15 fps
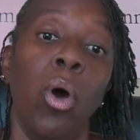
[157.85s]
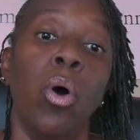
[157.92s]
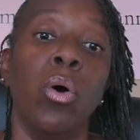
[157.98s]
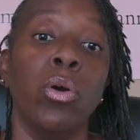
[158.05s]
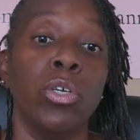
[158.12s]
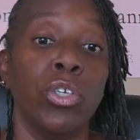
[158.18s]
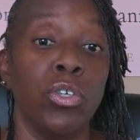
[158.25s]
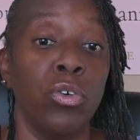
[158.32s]

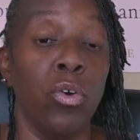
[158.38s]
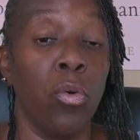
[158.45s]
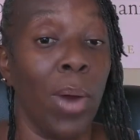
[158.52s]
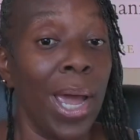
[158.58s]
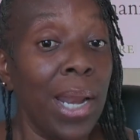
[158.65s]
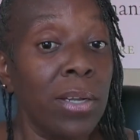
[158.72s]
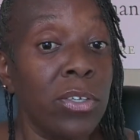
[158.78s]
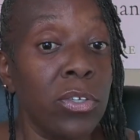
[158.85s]
or show
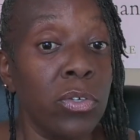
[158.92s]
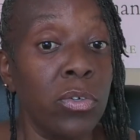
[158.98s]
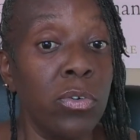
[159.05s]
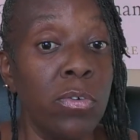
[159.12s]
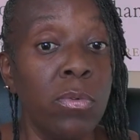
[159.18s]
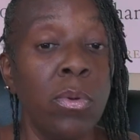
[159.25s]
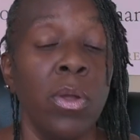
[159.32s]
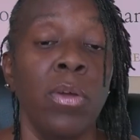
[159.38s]

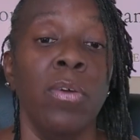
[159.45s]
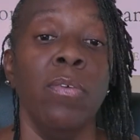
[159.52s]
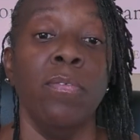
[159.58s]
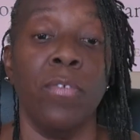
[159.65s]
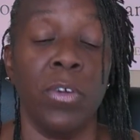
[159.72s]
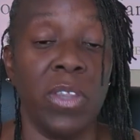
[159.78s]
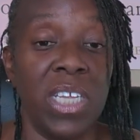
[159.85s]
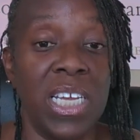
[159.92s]
gratitude
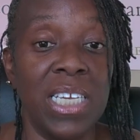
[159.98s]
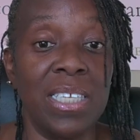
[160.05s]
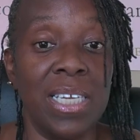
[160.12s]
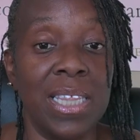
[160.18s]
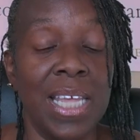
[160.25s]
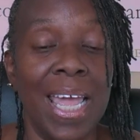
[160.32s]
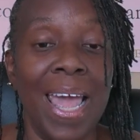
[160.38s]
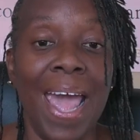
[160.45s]
for things
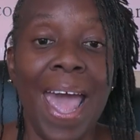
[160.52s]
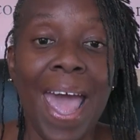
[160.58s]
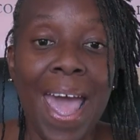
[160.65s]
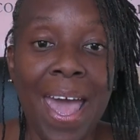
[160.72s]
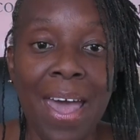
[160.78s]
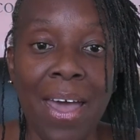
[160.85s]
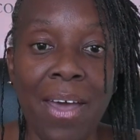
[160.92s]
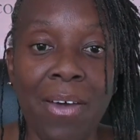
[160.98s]
that they
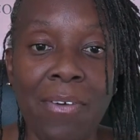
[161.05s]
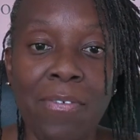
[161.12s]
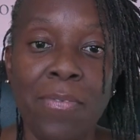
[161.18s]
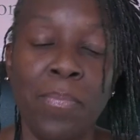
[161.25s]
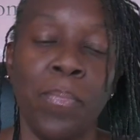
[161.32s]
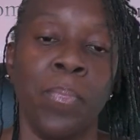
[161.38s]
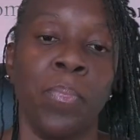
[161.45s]
have.